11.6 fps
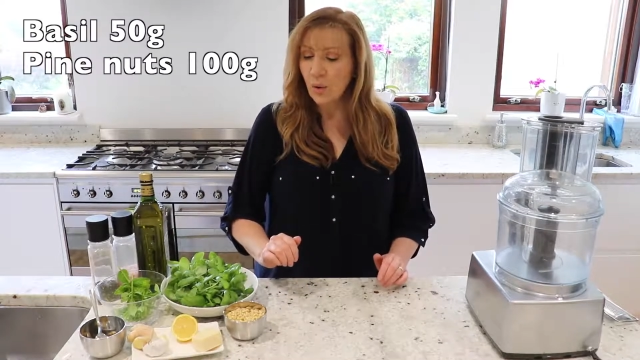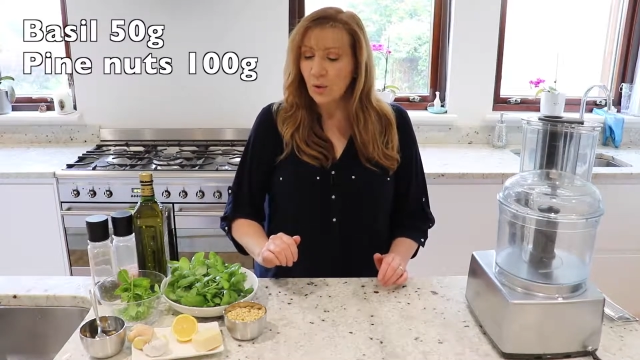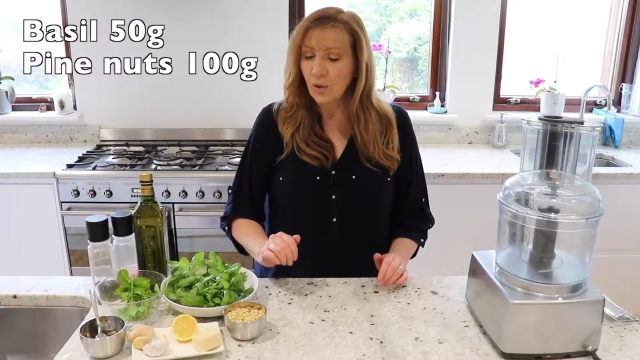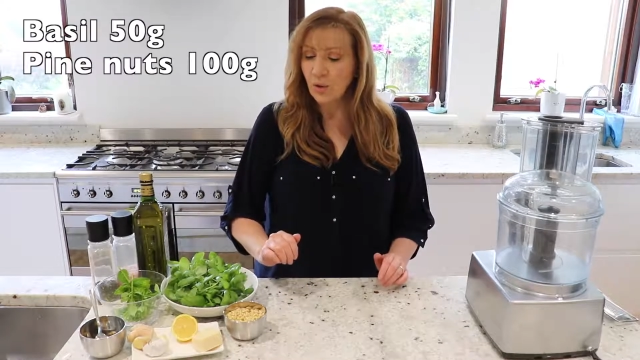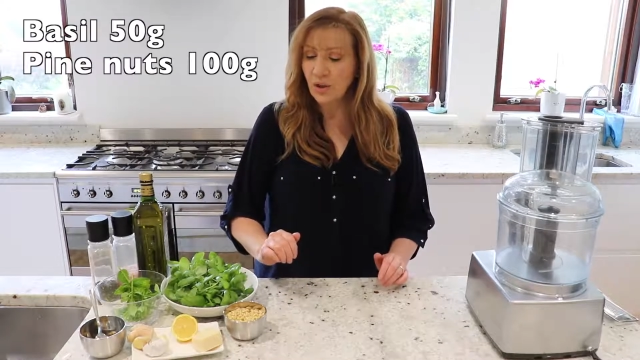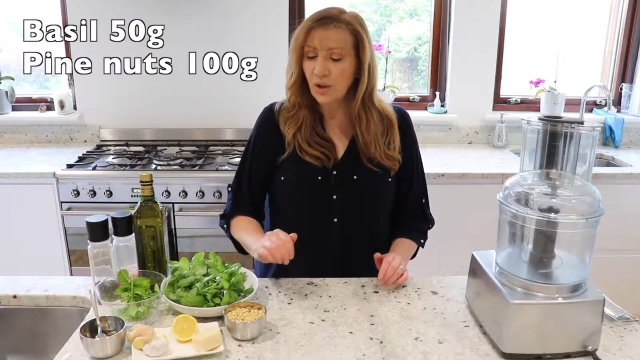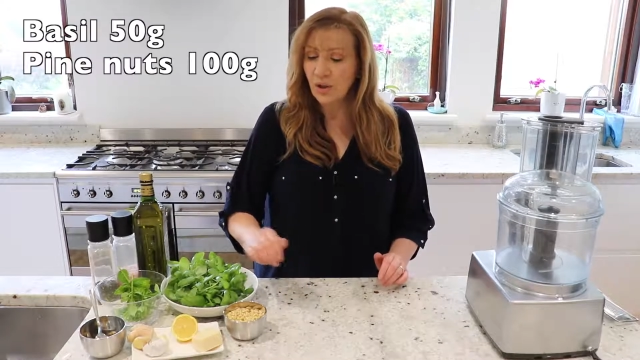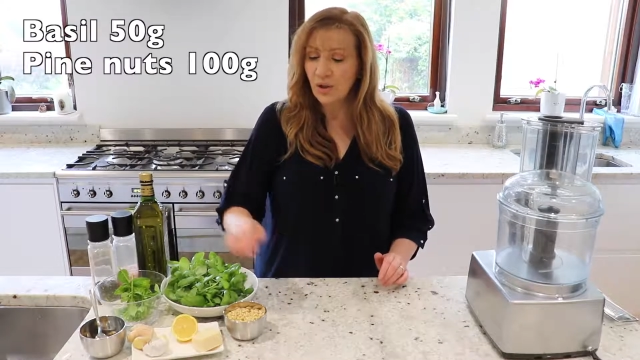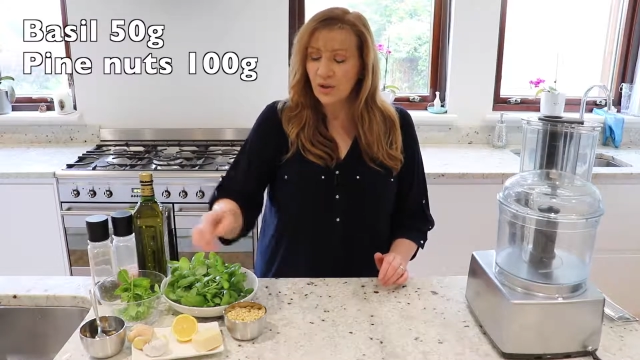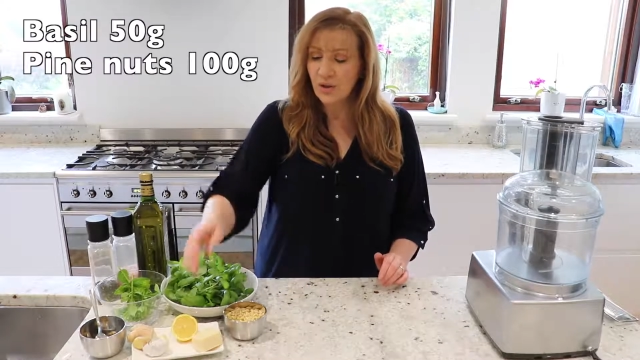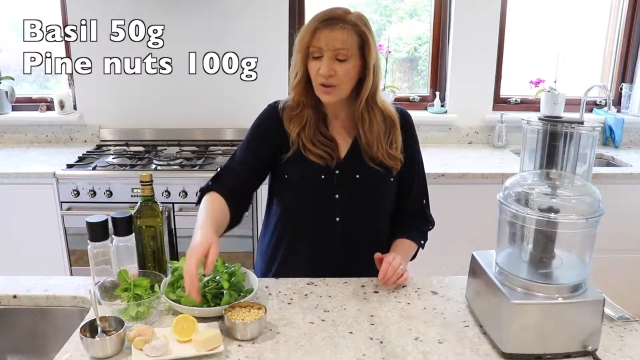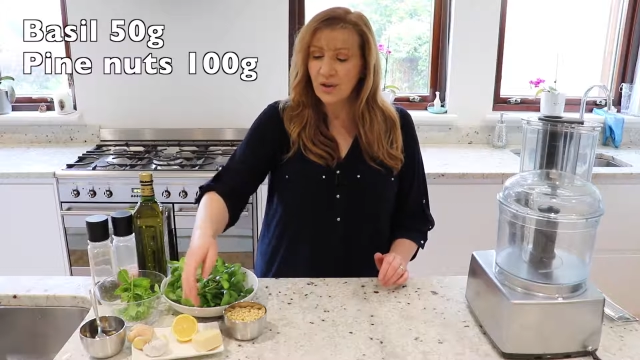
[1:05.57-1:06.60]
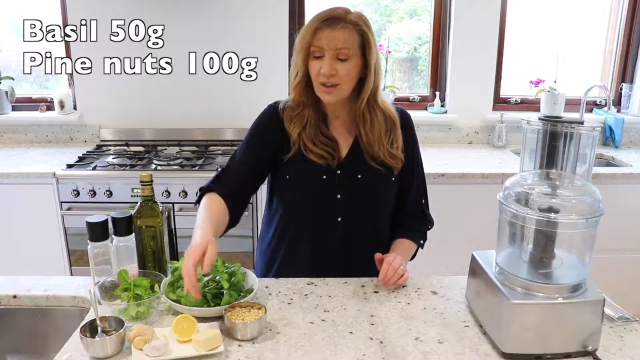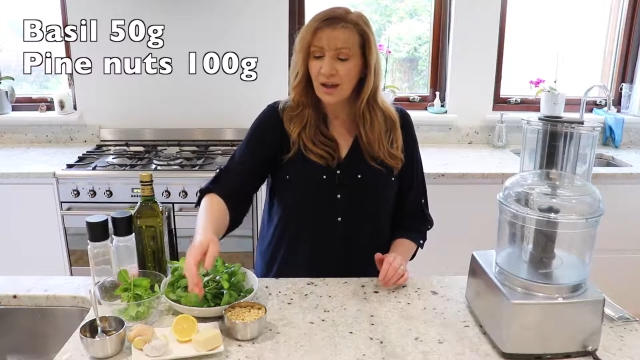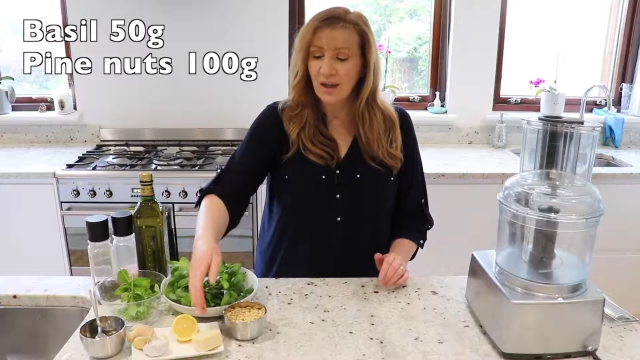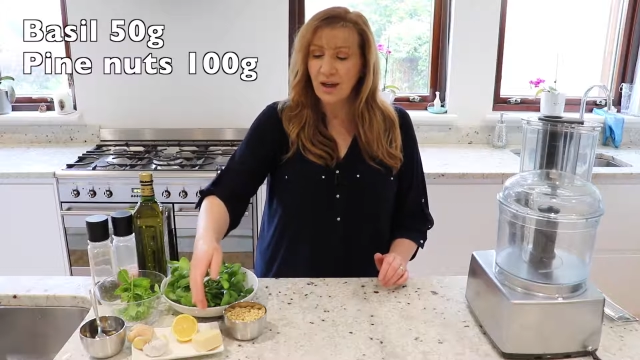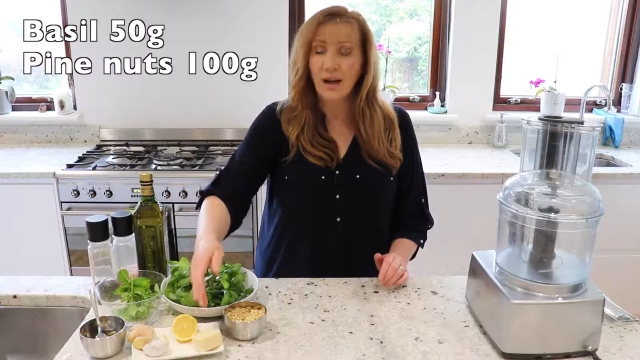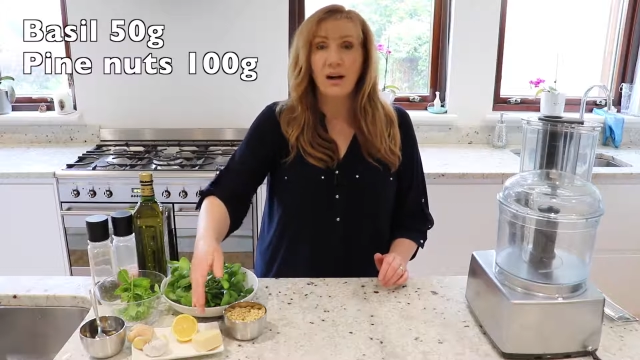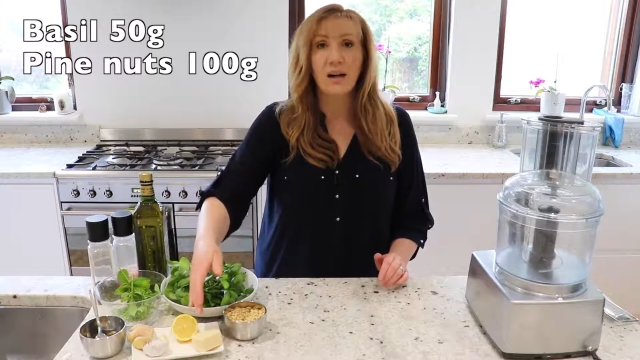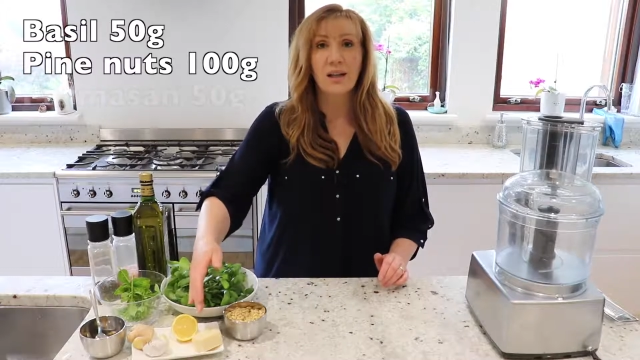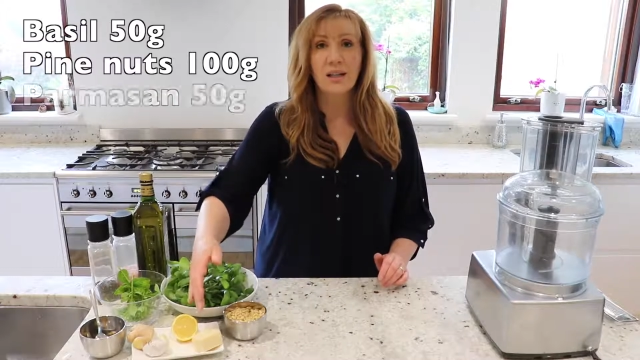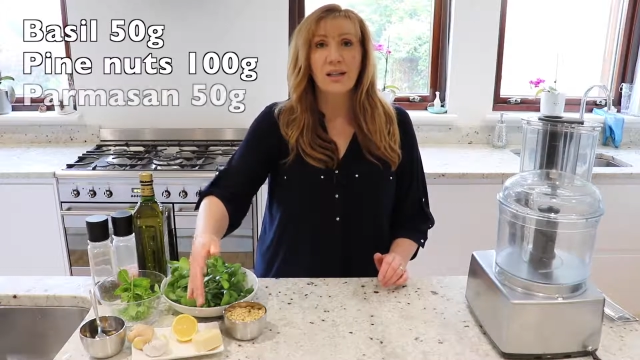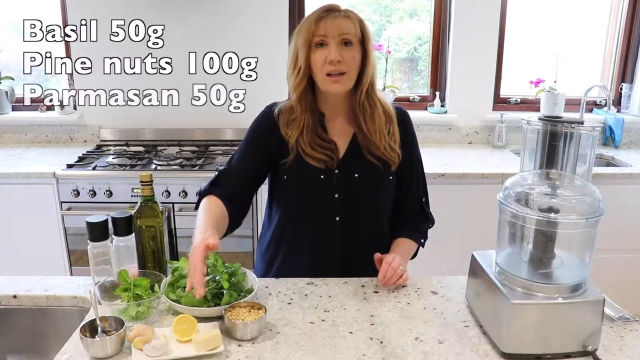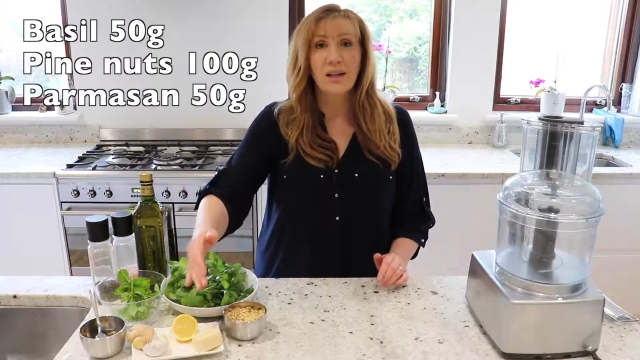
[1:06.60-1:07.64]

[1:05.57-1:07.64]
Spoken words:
We're going to use a hard